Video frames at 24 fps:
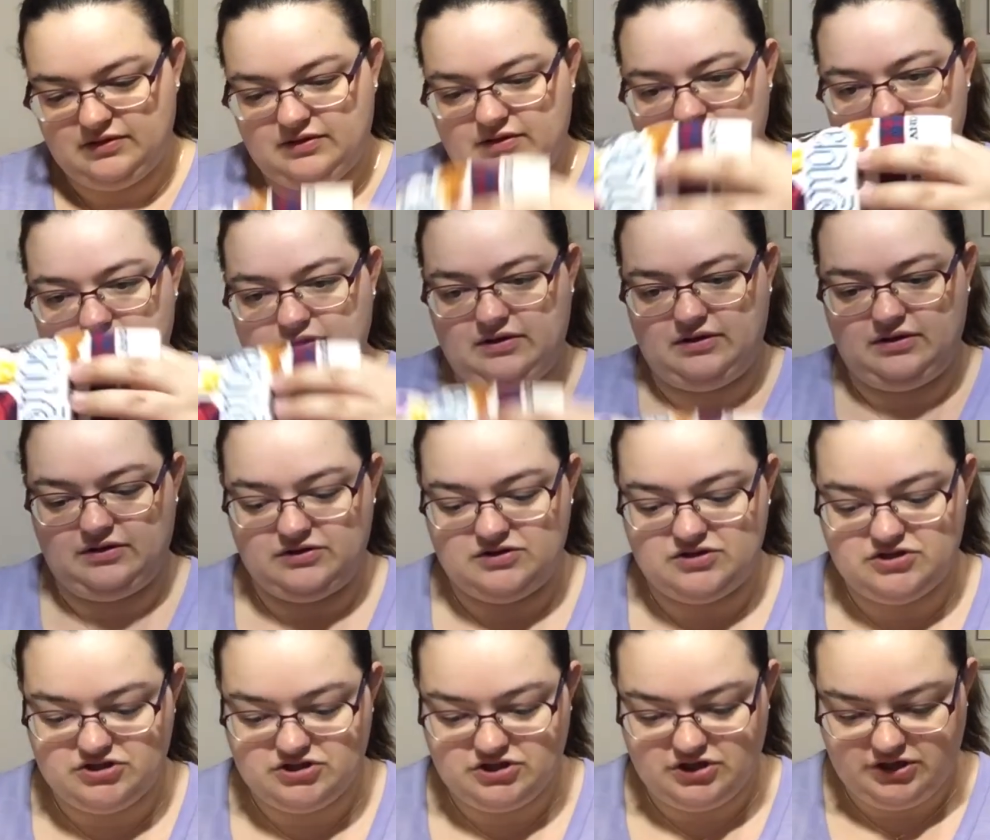And I'll
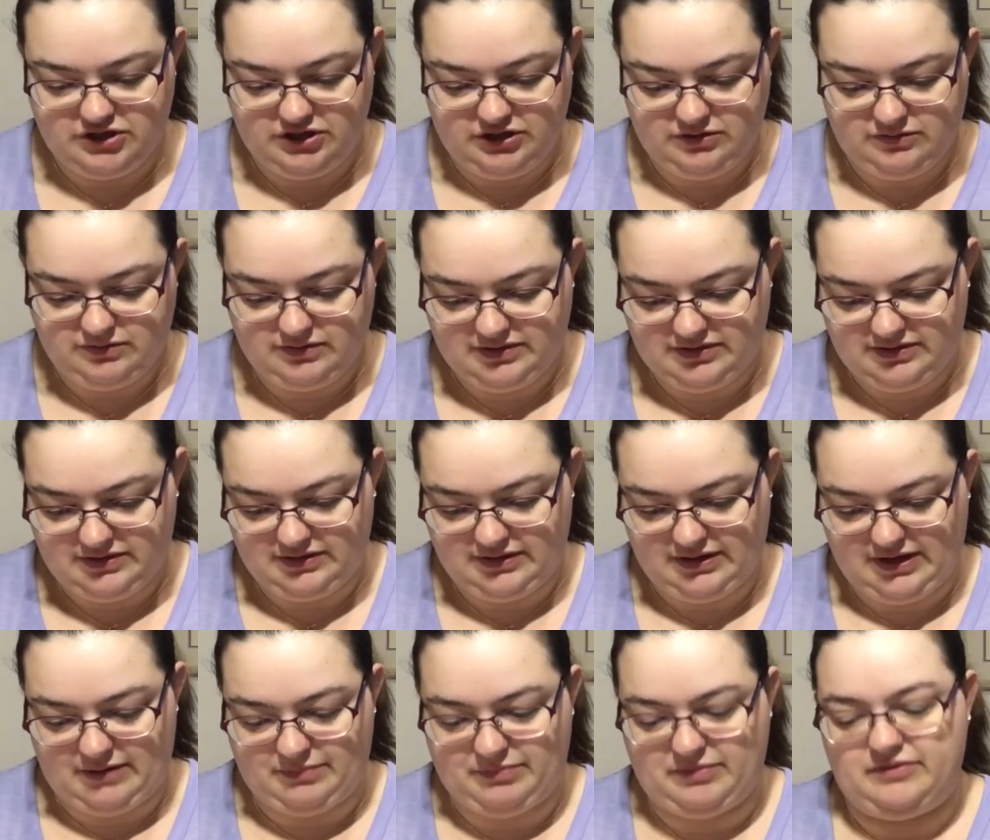show you what
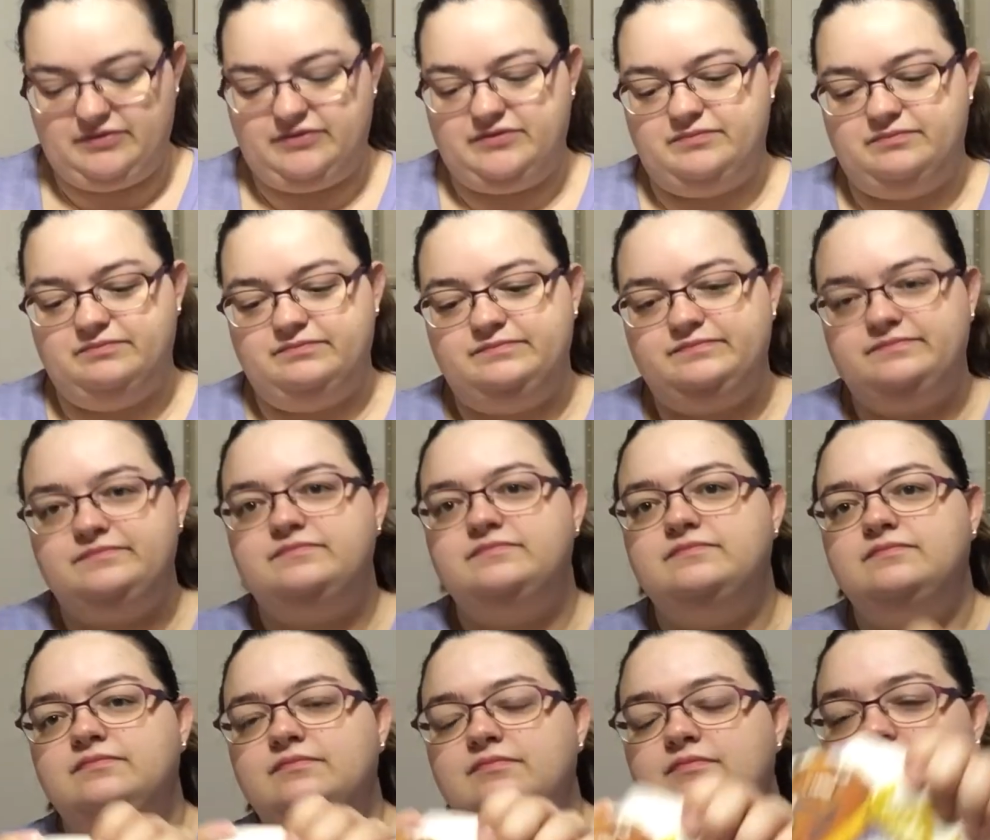happened.
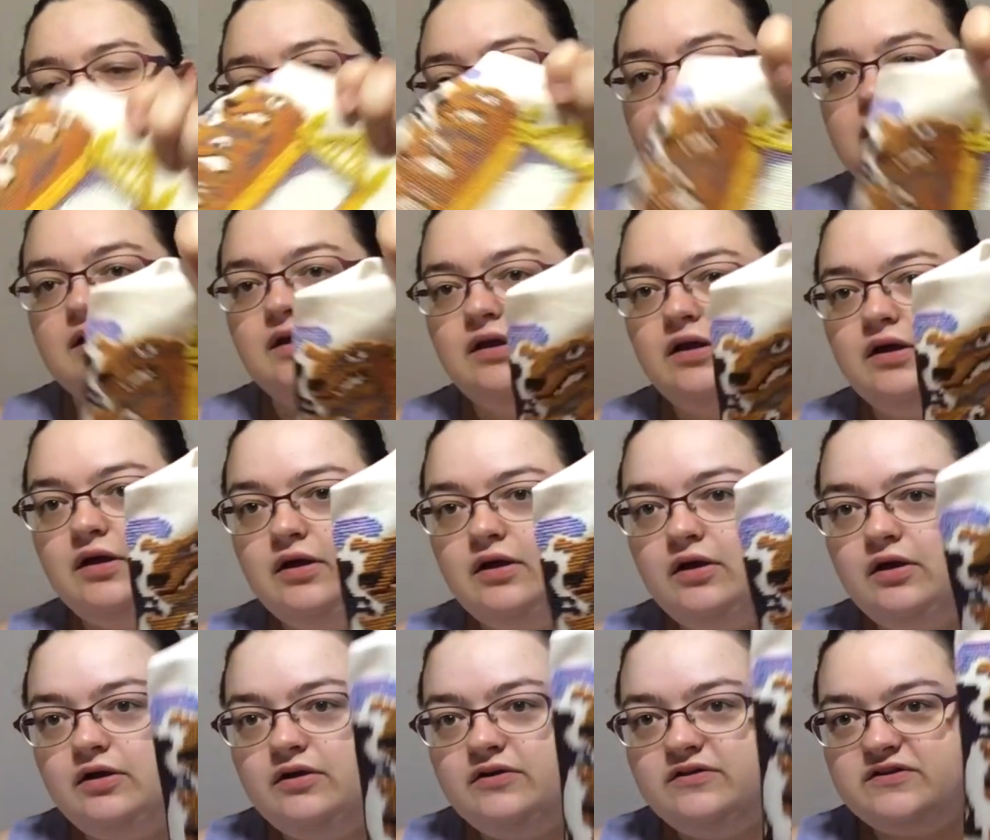
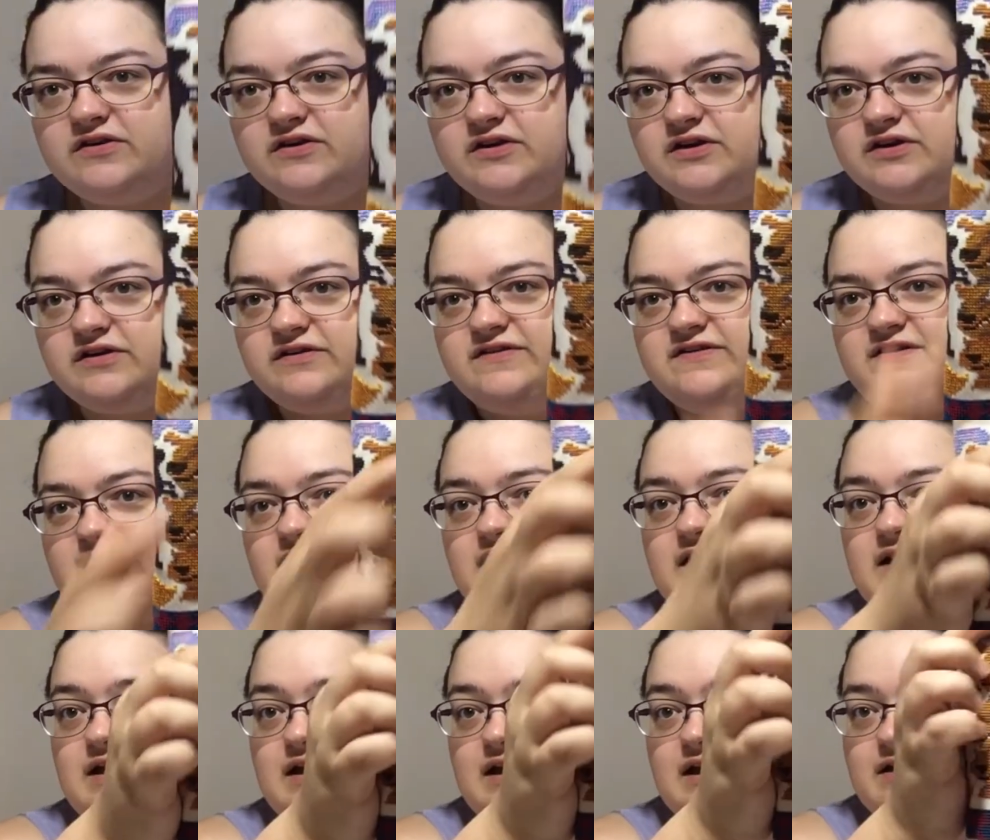So you can see
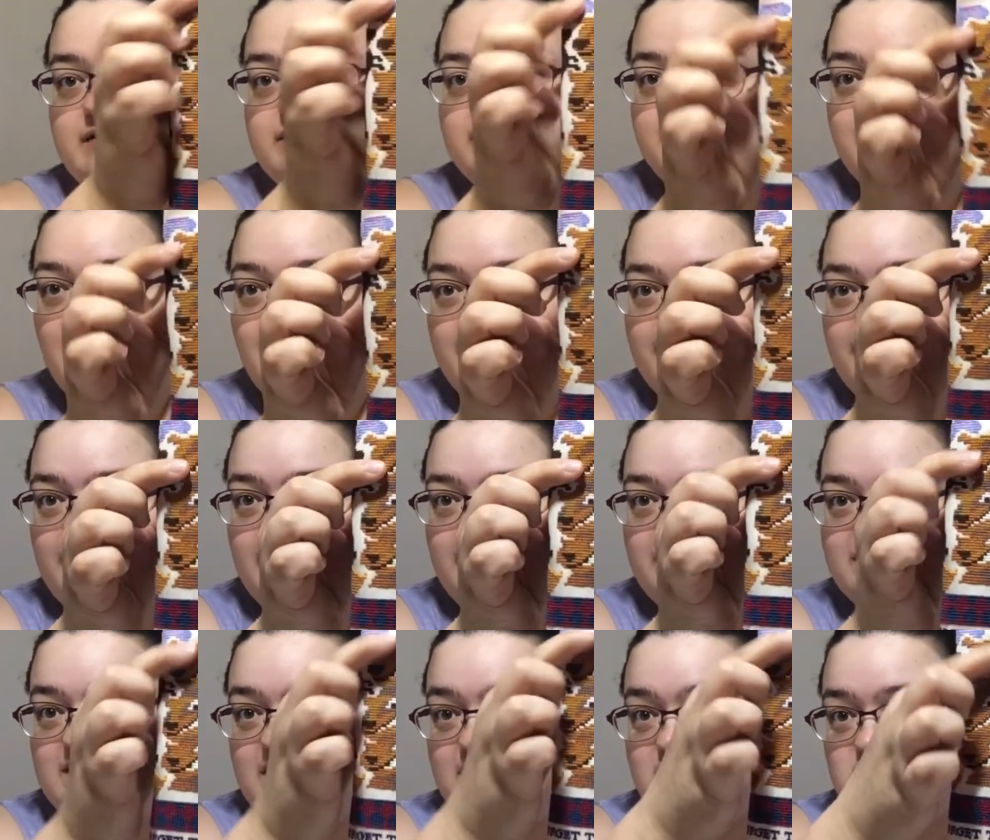here, Fluffy is
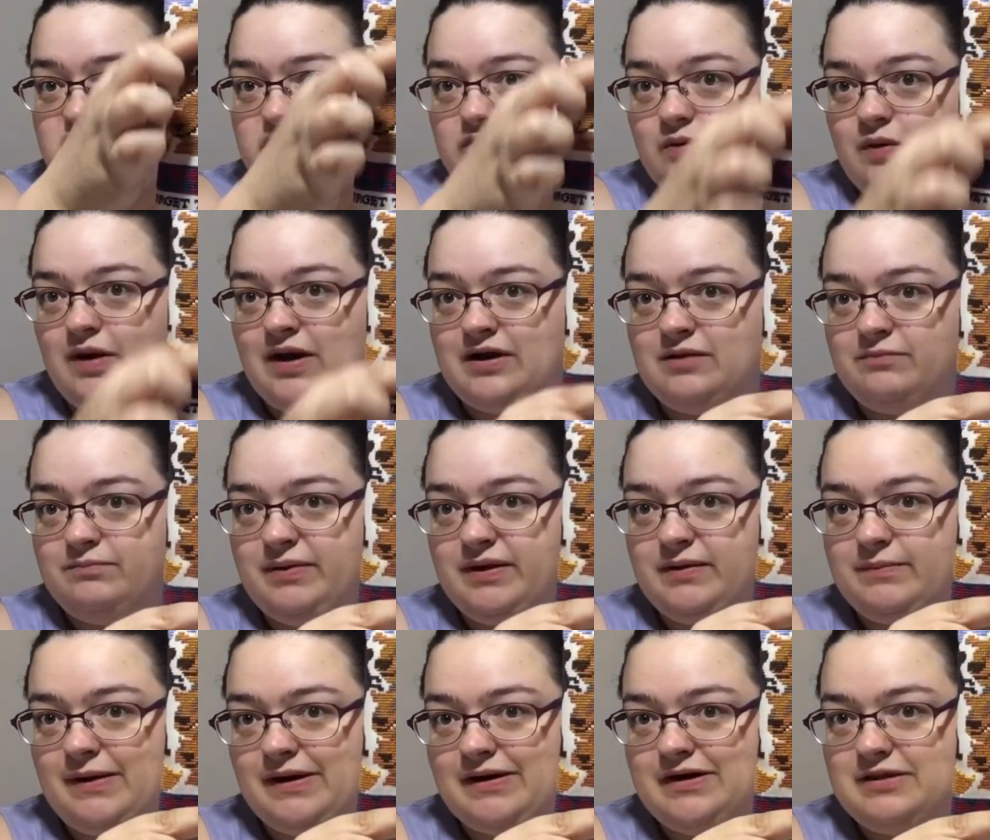actually quite a big
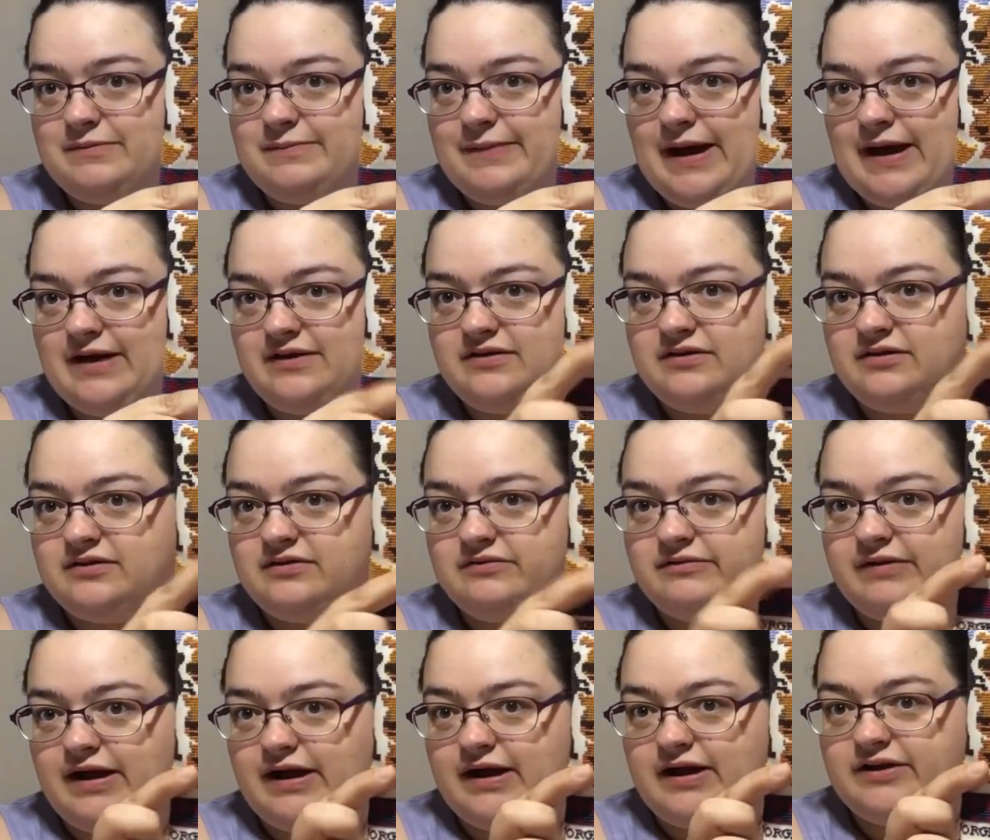part of the pattern on the
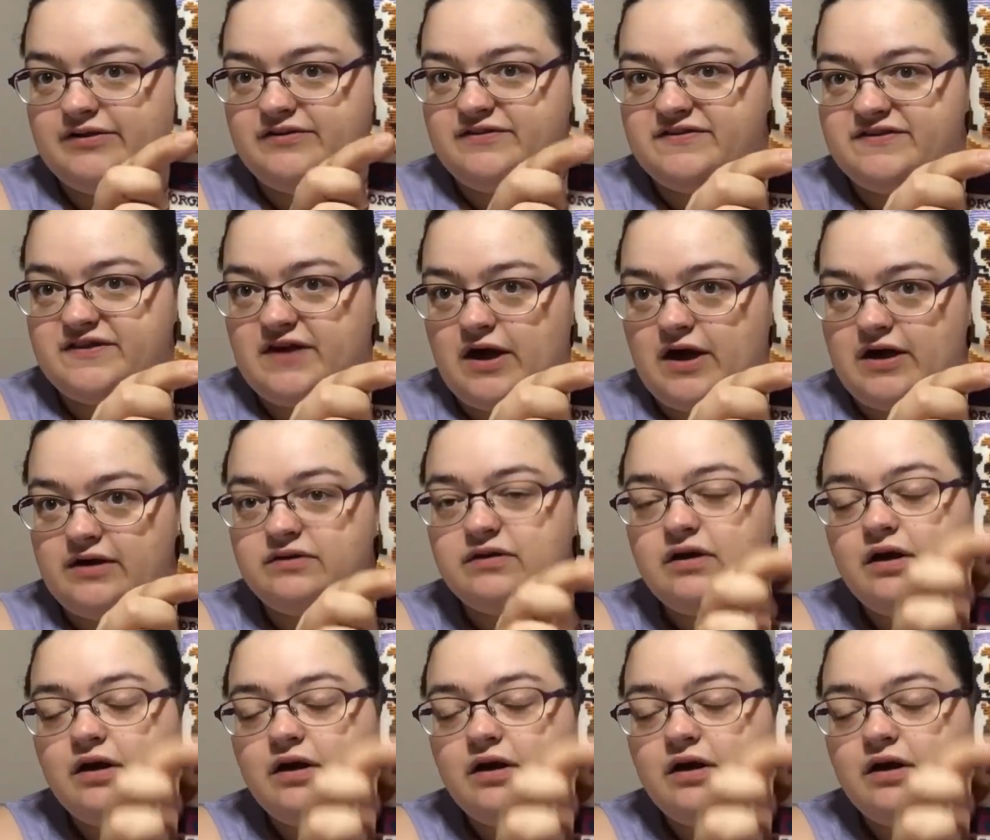right hand side.